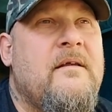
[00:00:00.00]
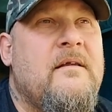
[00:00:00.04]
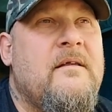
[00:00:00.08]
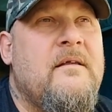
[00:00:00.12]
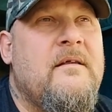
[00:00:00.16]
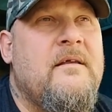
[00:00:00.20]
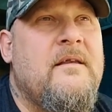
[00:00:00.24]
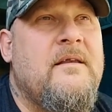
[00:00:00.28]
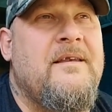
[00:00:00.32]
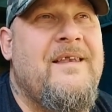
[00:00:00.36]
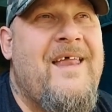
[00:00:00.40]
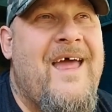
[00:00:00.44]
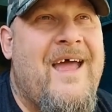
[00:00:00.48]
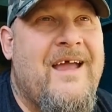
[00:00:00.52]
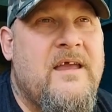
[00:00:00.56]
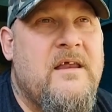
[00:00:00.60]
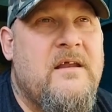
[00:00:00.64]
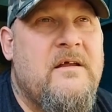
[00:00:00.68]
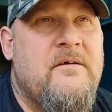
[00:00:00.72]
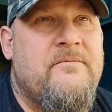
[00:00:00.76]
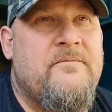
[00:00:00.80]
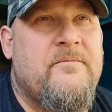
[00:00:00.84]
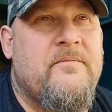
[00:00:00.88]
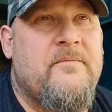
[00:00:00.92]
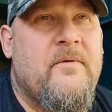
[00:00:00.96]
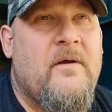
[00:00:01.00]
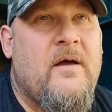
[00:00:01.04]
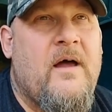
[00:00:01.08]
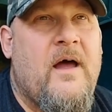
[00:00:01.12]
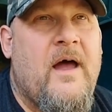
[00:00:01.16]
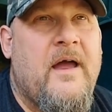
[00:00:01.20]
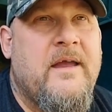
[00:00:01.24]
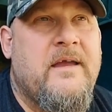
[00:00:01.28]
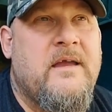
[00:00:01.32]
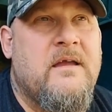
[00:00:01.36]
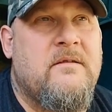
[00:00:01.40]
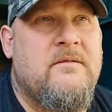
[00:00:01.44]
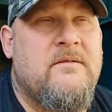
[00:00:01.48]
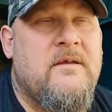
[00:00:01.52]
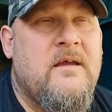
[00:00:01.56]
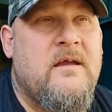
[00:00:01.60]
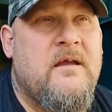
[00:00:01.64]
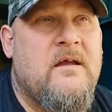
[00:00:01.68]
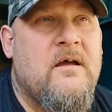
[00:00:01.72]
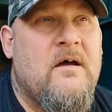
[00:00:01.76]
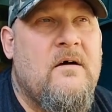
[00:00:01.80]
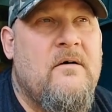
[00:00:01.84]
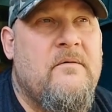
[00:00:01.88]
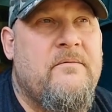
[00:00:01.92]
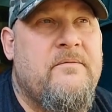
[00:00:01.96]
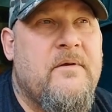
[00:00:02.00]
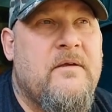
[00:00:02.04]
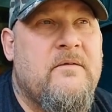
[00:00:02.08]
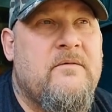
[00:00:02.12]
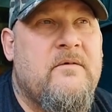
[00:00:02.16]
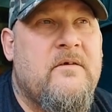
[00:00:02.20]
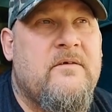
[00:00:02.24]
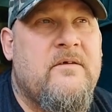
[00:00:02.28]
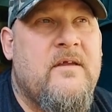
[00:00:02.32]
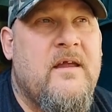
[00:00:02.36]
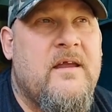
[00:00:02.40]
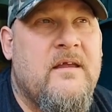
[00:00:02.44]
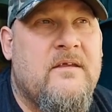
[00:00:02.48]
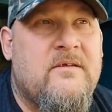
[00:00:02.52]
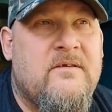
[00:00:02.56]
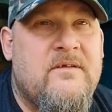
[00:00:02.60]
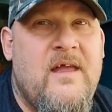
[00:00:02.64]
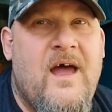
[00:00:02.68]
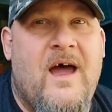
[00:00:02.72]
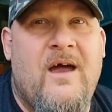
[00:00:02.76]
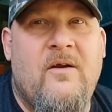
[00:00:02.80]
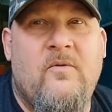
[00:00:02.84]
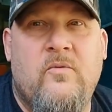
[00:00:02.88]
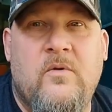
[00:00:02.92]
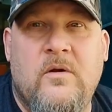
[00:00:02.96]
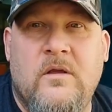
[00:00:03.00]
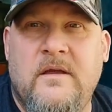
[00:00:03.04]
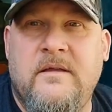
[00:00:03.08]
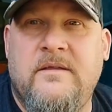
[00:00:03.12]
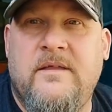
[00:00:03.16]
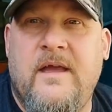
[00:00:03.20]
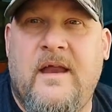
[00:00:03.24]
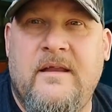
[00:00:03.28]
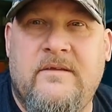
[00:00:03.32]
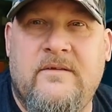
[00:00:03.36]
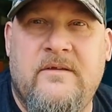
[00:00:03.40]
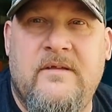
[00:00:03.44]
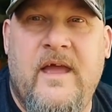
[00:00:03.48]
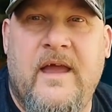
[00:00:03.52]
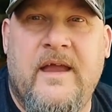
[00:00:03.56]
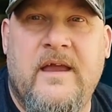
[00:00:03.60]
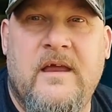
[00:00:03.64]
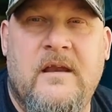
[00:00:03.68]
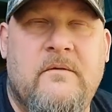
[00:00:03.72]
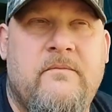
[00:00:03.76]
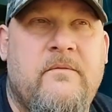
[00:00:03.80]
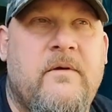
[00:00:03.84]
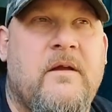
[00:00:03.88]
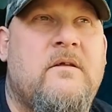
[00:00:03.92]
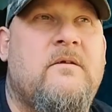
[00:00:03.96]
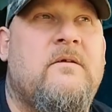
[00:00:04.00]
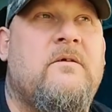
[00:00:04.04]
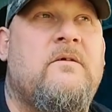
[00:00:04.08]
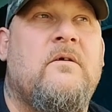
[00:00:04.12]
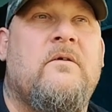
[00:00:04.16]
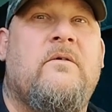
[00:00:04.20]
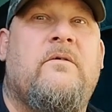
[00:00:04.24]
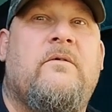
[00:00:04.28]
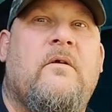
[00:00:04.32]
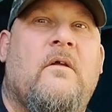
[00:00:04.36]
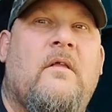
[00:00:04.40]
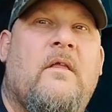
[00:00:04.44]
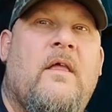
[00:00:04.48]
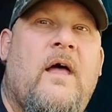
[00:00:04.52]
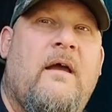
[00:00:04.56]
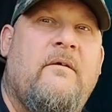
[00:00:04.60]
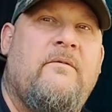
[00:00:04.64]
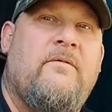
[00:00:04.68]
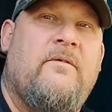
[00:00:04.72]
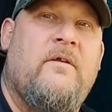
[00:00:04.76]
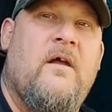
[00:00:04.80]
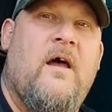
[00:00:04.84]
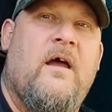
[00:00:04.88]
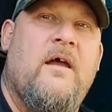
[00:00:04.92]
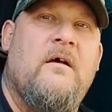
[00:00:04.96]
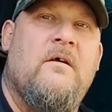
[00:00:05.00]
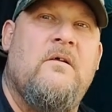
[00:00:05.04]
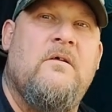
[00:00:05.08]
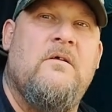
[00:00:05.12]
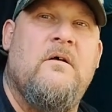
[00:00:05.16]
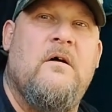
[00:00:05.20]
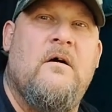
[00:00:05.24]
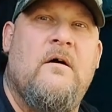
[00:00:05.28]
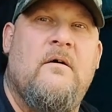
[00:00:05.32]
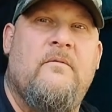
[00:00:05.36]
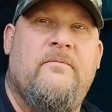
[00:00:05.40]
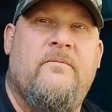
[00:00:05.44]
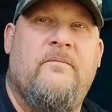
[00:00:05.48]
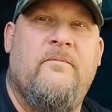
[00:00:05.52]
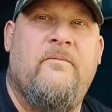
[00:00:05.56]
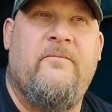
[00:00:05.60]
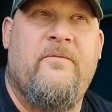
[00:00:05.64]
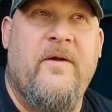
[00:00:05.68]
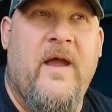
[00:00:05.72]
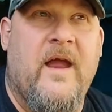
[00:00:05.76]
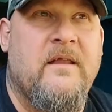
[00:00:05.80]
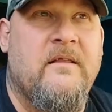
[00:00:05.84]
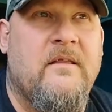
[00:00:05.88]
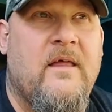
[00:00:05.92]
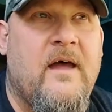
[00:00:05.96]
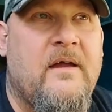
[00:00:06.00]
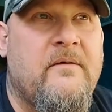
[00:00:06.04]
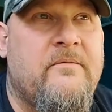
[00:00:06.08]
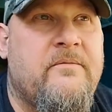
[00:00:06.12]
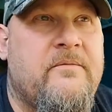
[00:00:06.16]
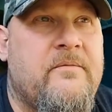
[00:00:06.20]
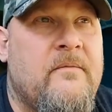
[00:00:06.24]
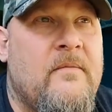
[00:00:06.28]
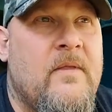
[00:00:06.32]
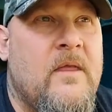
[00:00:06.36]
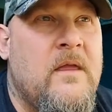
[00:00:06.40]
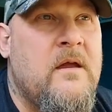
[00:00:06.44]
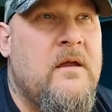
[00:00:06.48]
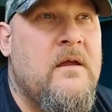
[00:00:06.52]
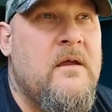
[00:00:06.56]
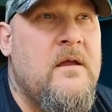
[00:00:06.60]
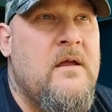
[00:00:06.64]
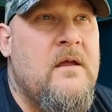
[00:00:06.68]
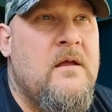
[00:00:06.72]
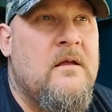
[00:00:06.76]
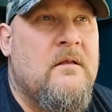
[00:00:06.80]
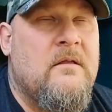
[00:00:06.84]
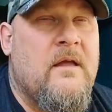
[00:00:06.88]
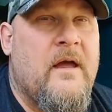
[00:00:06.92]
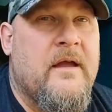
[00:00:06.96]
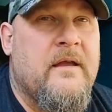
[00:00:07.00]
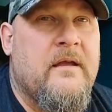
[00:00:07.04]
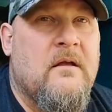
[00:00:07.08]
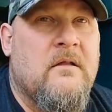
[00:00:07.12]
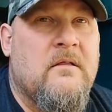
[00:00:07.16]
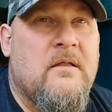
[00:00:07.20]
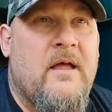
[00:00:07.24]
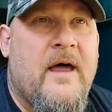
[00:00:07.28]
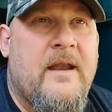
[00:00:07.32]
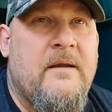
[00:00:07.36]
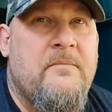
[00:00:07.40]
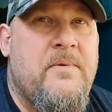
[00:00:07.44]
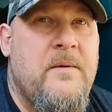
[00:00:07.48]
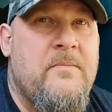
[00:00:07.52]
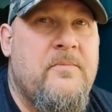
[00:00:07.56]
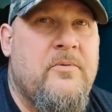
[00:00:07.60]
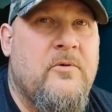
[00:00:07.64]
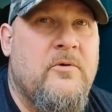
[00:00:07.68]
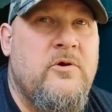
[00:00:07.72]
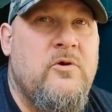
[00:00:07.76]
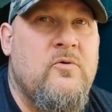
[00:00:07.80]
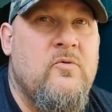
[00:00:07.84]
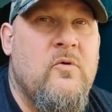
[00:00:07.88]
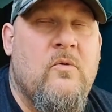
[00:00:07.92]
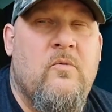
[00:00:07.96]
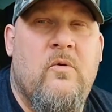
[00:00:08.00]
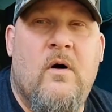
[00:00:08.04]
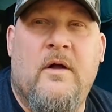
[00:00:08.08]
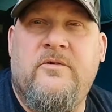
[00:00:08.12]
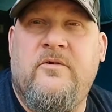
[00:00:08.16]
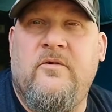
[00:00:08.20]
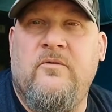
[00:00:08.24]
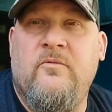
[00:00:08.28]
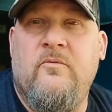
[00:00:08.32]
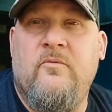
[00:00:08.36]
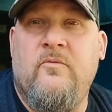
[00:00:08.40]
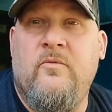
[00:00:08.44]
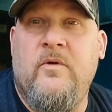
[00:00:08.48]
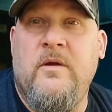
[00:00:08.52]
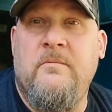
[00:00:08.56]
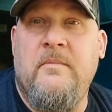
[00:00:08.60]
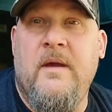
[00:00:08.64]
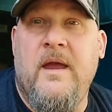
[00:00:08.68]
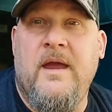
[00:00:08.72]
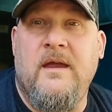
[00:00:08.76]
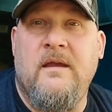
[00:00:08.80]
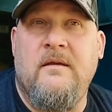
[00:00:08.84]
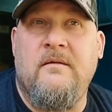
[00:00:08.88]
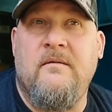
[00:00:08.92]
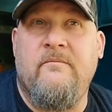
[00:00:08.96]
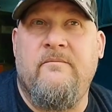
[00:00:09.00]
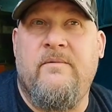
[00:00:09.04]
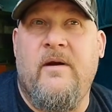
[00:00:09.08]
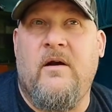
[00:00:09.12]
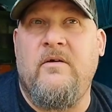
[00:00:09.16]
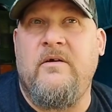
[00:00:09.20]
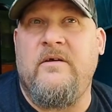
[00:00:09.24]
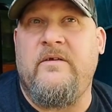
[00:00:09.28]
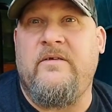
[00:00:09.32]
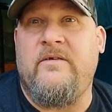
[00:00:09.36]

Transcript: negative I could think of is it's not really that it's negative, it's just the lifestyle of van life. Like, a lot of people, you will want to remain very